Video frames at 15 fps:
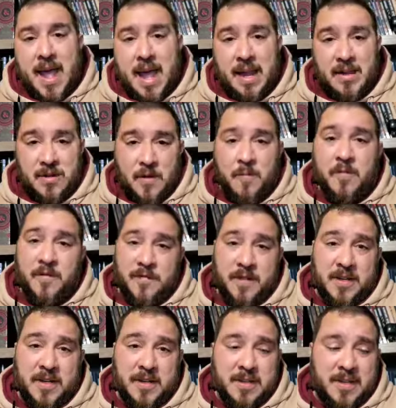and no
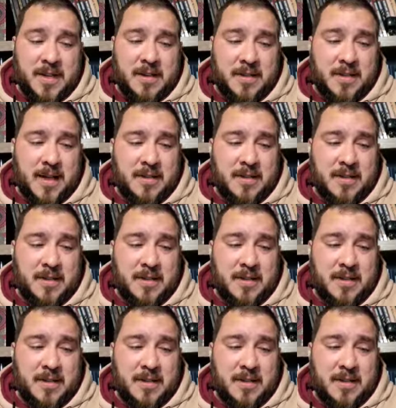proficiency in